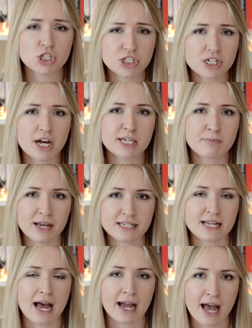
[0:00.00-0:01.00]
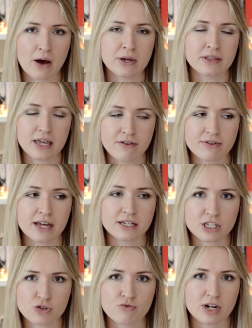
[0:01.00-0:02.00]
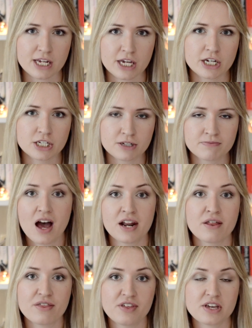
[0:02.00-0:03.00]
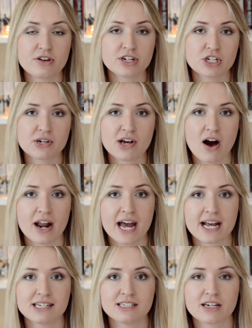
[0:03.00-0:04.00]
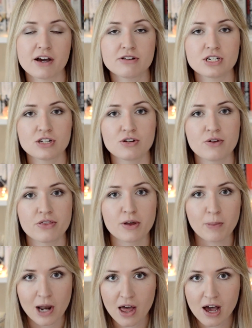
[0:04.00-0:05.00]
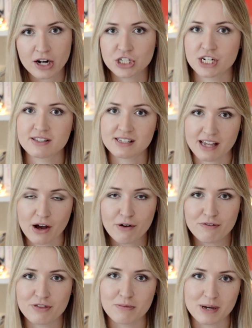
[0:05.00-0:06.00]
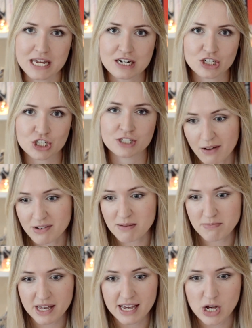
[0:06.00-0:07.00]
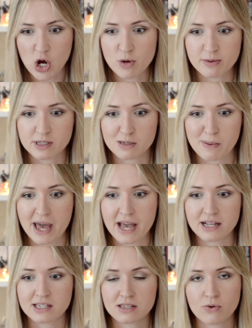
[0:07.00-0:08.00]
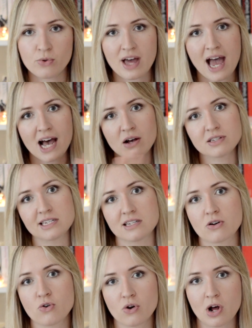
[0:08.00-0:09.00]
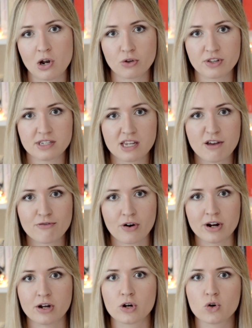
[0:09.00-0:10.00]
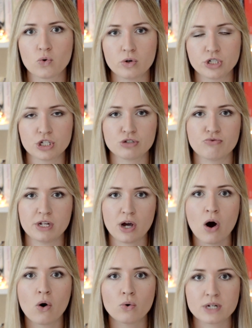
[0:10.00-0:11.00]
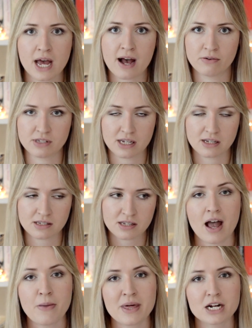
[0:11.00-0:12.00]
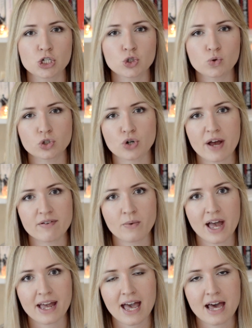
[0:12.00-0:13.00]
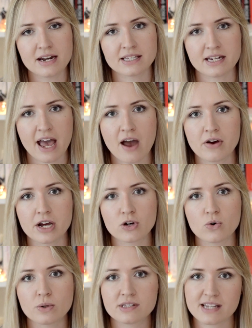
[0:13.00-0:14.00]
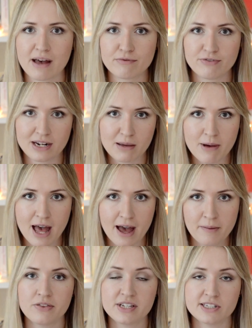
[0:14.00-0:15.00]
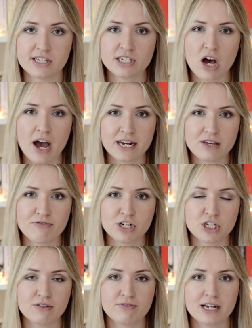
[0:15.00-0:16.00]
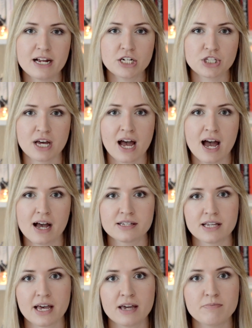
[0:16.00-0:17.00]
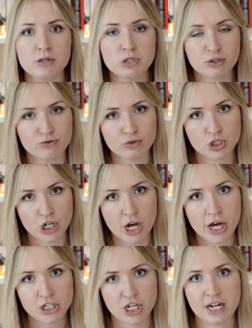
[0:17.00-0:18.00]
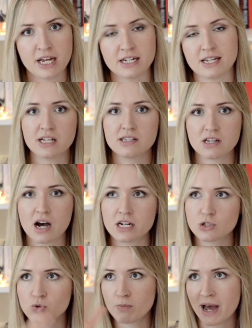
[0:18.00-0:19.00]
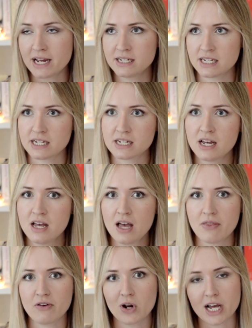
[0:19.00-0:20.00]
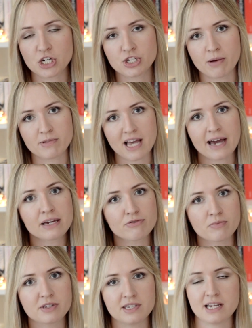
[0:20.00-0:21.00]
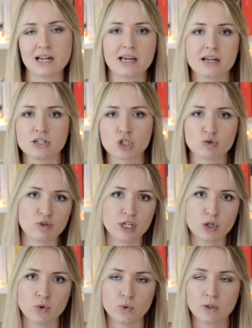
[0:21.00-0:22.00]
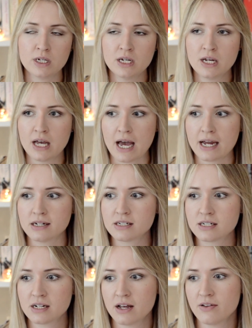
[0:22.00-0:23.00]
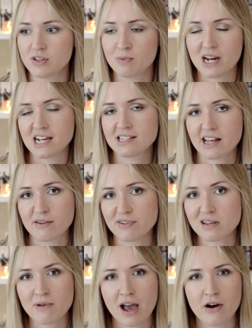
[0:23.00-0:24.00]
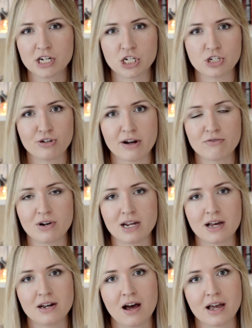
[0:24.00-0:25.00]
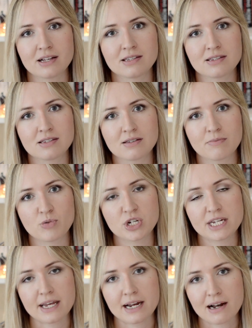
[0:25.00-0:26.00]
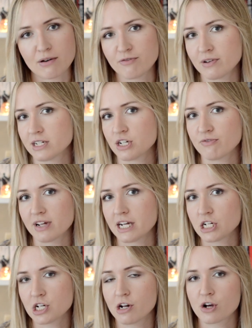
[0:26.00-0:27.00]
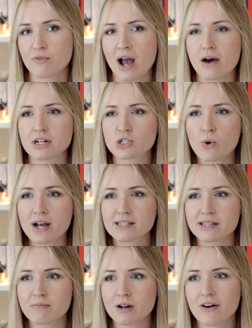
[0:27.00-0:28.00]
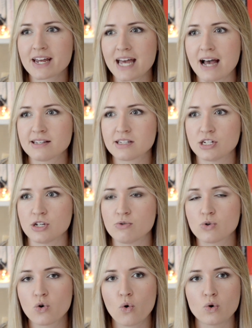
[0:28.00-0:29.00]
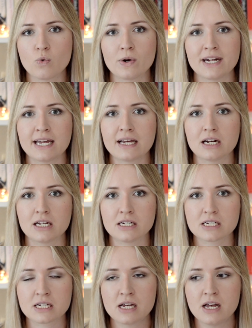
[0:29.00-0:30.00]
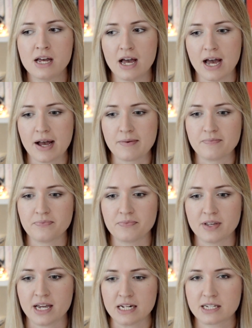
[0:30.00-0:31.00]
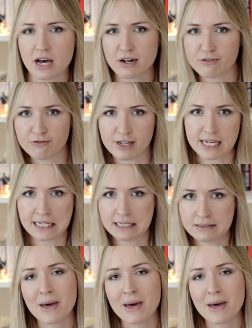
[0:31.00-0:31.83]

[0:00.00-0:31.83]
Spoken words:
Just a nice place to hang out in the evenings, it's really good. Another thing you can do in Carnac is to go to the plage itself, the beach. Lovely big open space, all the houses along the seafront are gorgeous, really old houses. And then a short drive away again is an area called Saint-Philibert. This is a tiny fishing village that has a beautiful church in it. Inside it's all painted and there are like ships hanging from the ceiling, it's just really cool. And the place Saint-Philibert is just generally a nice, pretty little fishing village to look around. It's quite similar, I guess, to Cornwall in England in its kind of feel.